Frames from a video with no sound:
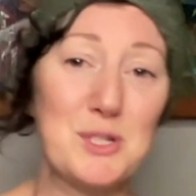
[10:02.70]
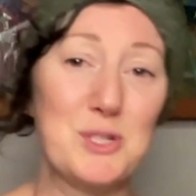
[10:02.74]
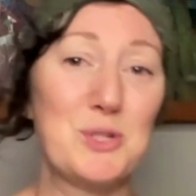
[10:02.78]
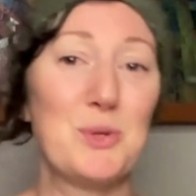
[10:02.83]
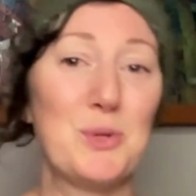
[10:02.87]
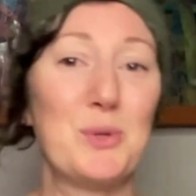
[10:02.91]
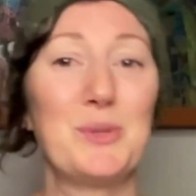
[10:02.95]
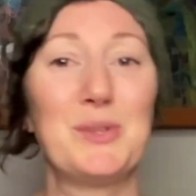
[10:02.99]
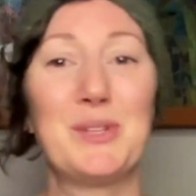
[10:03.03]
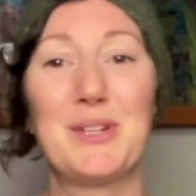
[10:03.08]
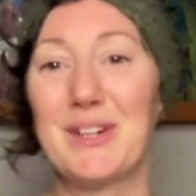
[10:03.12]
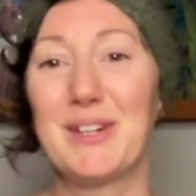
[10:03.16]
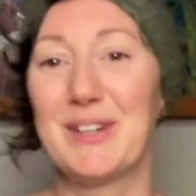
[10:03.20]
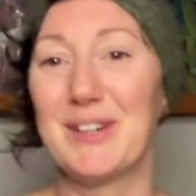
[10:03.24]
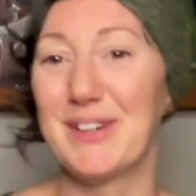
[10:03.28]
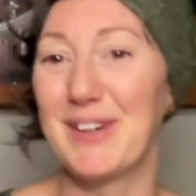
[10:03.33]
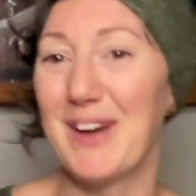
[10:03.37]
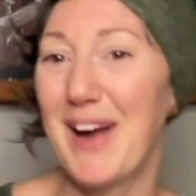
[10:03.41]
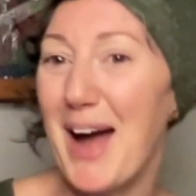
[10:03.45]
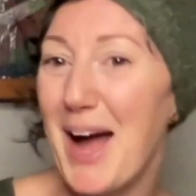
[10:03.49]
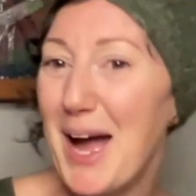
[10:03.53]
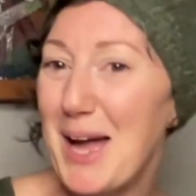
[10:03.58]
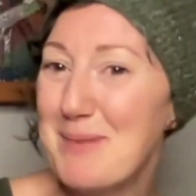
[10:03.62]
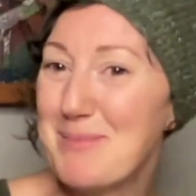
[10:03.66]

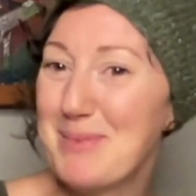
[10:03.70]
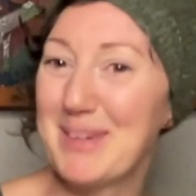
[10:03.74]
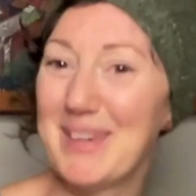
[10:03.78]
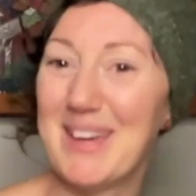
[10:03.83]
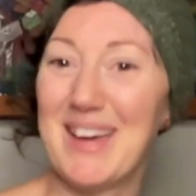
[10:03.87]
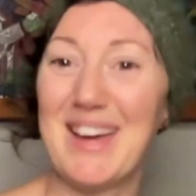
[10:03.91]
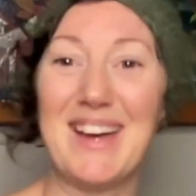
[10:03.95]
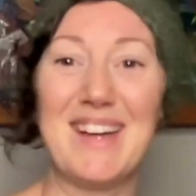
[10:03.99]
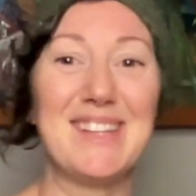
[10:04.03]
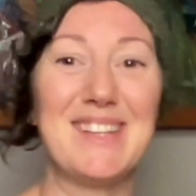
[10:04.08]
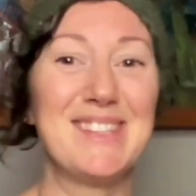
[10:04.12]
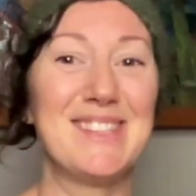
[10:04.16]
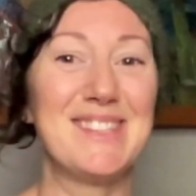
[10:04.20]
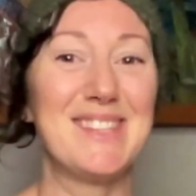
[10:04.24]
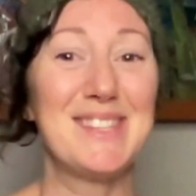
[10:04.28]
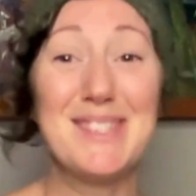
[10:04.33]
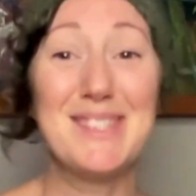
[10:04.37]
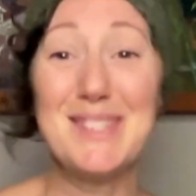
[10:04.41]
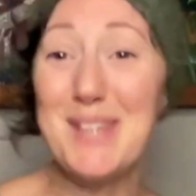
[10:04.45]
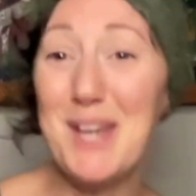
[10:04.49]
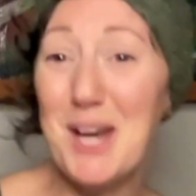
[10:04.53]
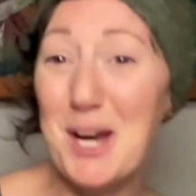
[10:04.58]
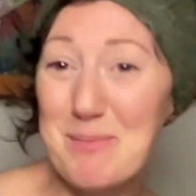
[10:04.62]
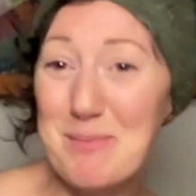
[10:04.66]
shoulder, IBS,
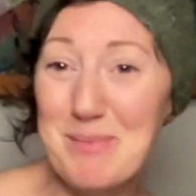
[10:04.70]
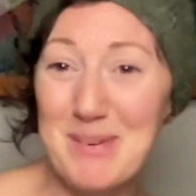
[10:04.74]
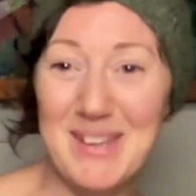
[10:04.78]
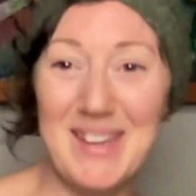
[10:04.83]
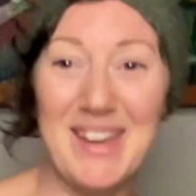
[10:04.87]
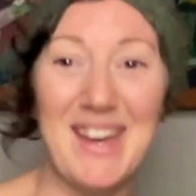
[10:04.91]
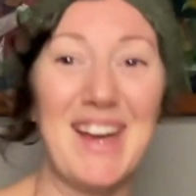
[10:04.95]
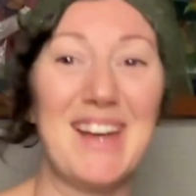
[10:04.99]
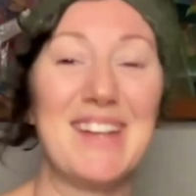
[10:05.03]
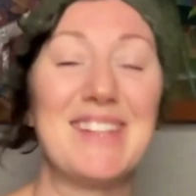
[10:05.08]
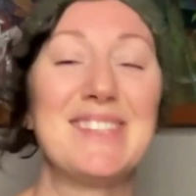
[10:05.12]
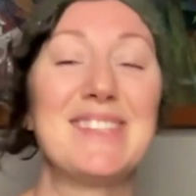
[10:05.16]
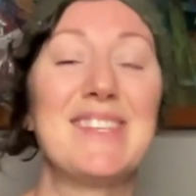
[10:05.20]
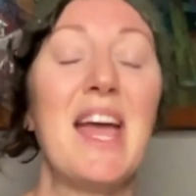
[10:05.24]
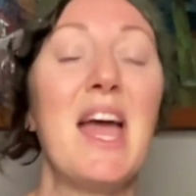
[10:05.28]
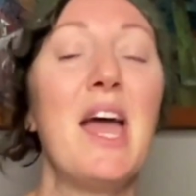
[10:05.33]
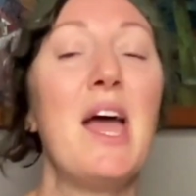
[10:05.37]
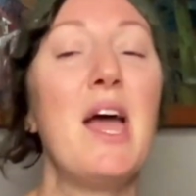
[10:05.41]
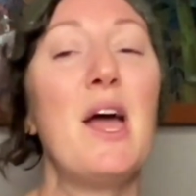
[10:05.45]
CRPS?